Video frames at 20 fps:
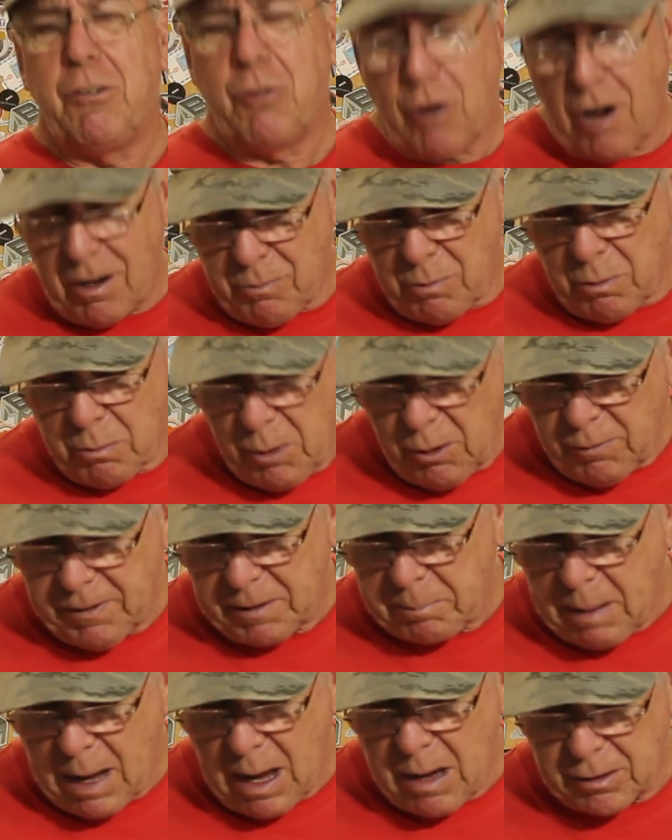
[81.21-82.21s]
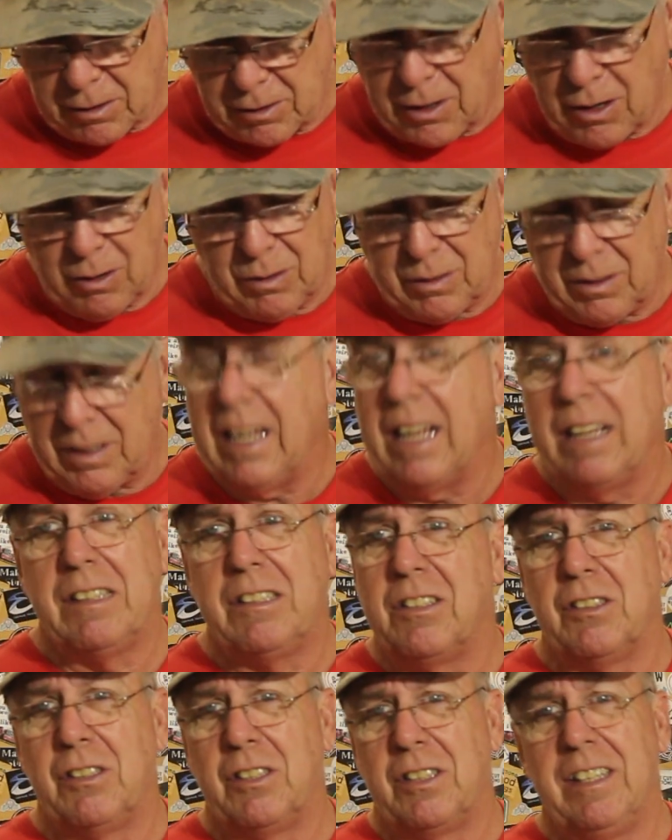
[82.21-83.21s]
tried removing powder coat and
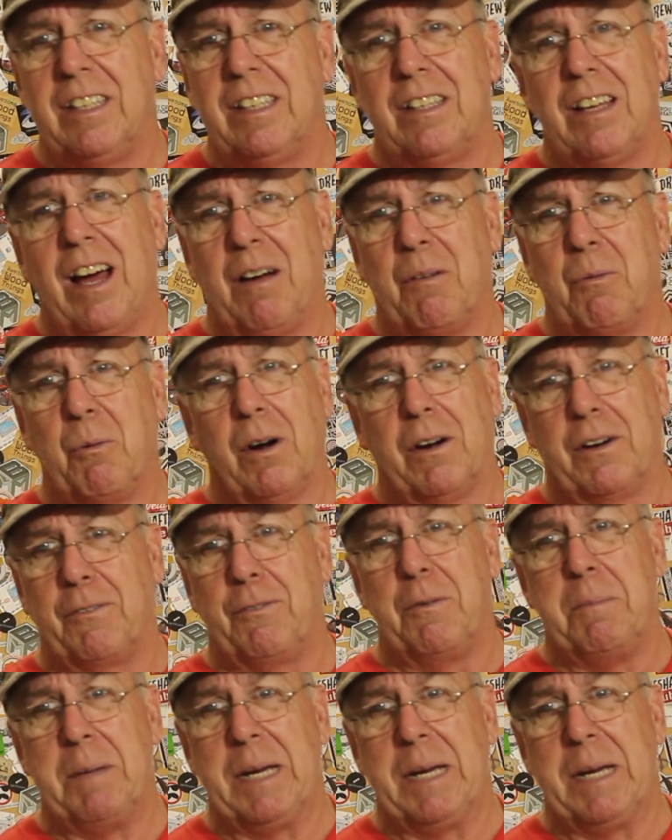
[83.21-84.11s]
that just did not work for